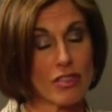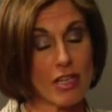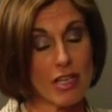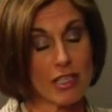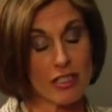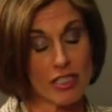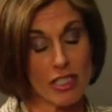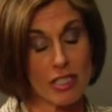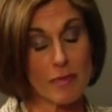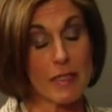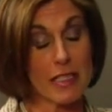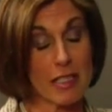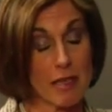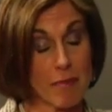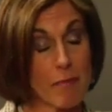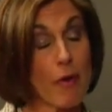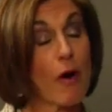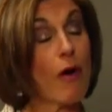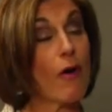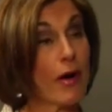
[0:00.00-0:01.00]
is just
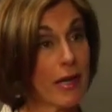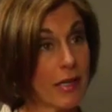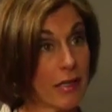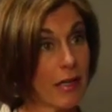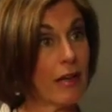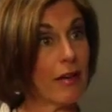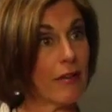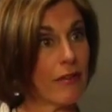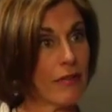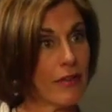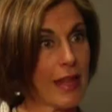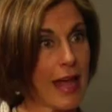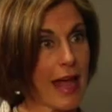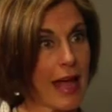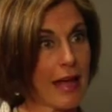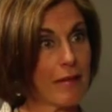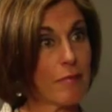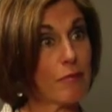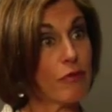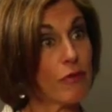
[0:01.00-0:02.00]
missing part of
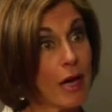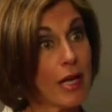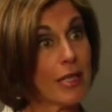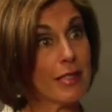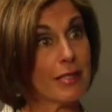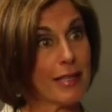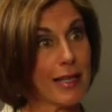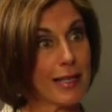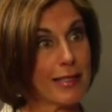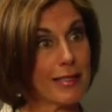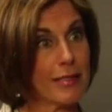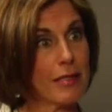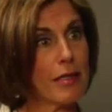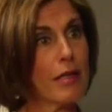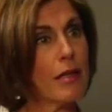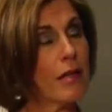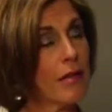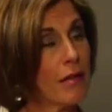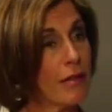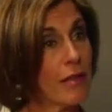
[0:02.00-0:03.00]
that process,
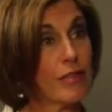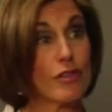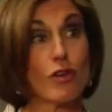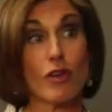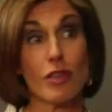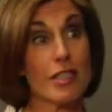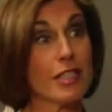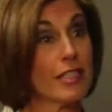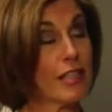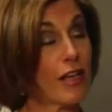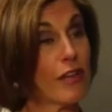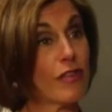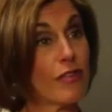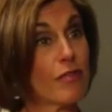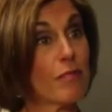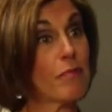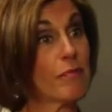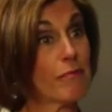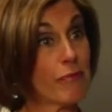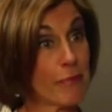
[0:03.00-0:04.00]
there's all these
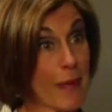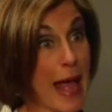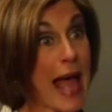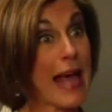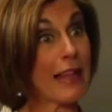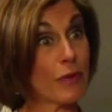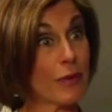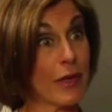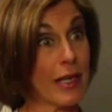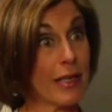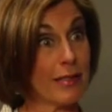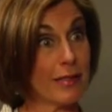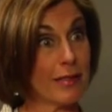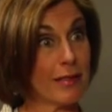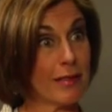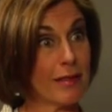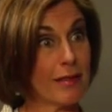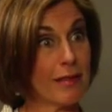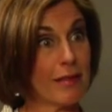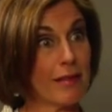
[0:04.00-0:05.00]
other
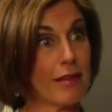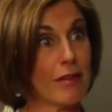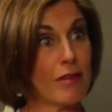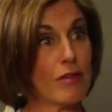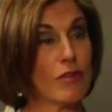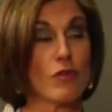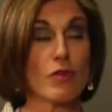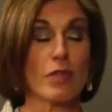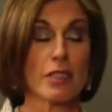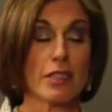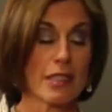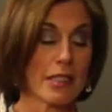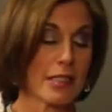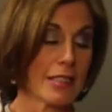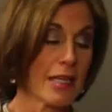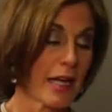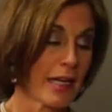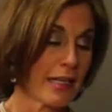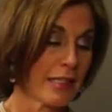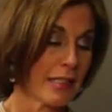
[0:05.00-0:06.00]
pathways,
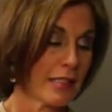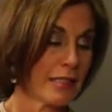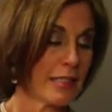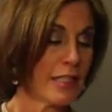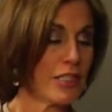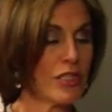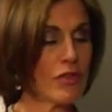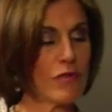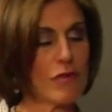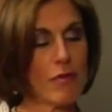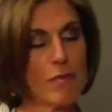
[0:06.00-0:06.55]
nucleotide excision